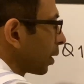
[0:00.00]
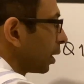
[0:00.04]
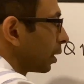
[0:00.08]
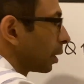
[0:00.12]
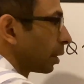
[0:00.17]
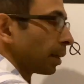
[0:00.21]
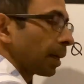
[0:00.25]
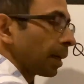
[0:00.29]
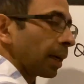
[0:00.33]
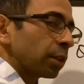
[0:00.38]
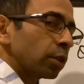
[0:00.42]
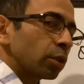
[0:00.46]
in an
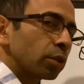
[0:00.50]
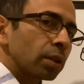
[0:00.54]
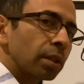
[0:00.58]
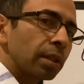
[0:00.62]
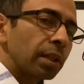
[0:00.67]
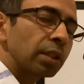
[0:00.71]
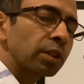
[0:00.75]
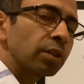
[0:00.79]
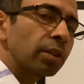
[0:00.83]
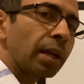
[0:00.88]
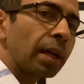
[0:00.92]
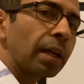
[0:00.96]

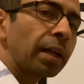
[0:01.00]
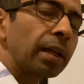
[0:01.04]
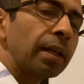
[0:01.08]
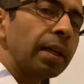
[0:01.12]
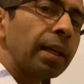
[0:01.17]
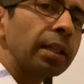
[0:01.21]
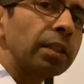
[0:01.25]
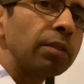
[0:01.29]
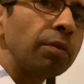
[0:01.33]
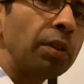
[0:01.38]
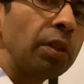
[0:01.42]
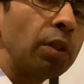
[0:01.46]
isosceles triangle,
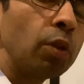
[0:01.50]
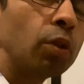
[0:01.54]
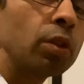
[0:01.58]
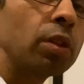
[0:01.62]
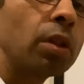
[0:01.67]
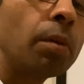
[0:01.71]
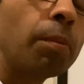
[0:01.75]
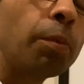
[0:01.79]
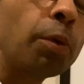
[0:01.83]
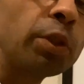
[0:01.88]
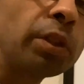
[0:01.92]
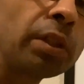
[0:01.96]
as we know, the
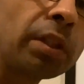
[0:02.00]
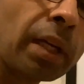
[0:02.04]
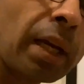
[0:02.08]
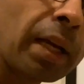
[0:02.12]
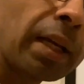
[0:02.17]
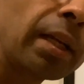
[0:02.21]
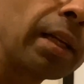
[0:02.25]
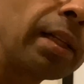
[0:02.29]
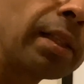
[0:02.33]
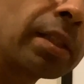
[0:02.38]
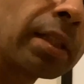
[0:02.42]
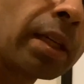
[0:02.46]
opposite
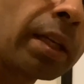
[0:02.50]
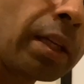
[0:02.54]
angles are